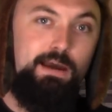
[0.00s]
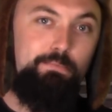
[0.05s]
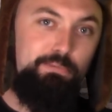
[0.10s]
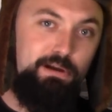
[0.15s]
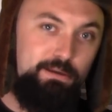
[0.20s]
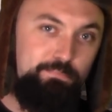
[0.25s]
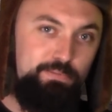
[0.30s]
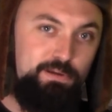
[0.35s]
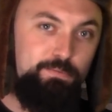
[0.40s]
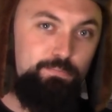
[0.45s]

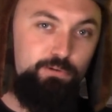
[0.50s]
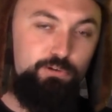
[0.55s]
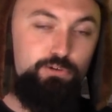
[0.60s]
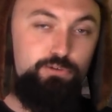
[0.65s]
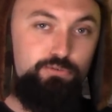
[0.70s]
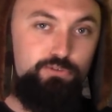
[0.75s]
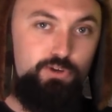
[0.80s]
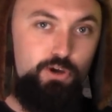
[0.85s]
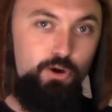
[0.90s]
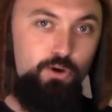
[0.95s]
by people
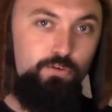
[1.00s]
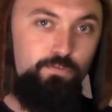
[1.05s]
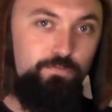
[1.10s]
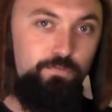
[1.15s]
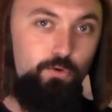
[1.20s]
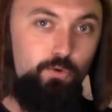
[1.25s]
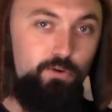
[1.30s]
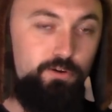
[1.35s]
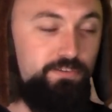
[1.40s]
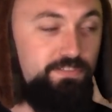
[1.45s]
who go
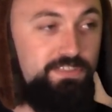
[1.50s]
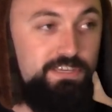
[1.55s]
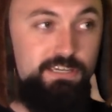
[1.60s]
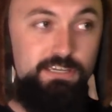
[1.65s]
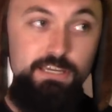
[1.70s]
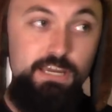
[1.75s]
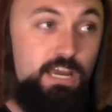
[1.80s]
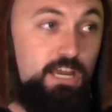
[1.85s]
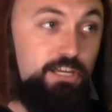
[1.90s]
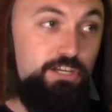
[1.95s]
for
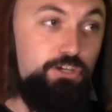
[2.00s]
the,